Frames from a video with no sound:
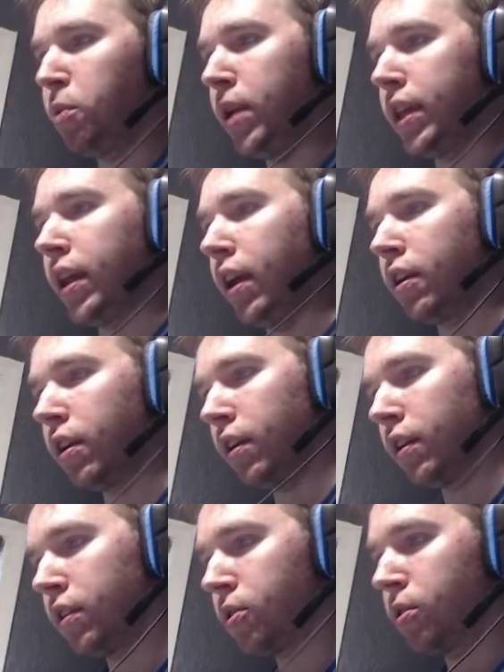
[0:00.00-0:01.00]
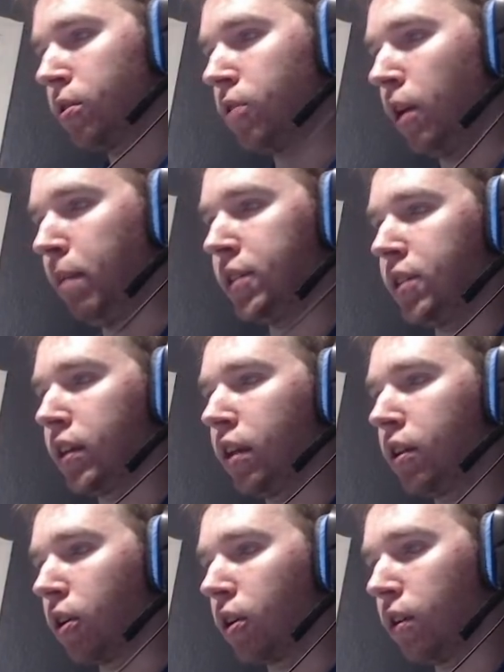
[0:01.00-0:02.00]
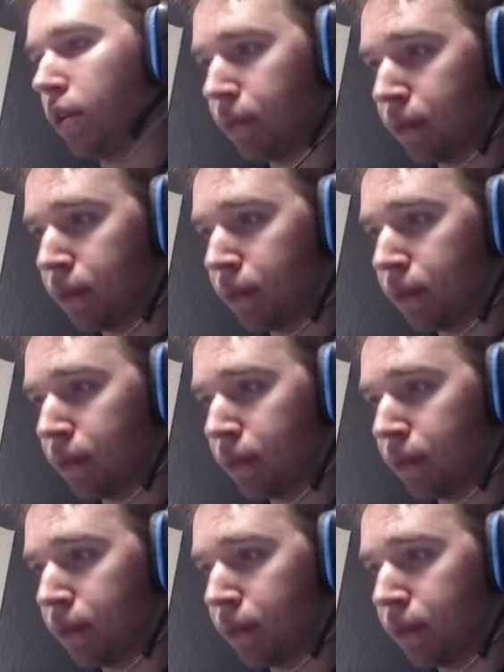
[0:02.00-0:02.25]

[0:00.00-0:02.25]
weak hitter. Trump hits like a girl.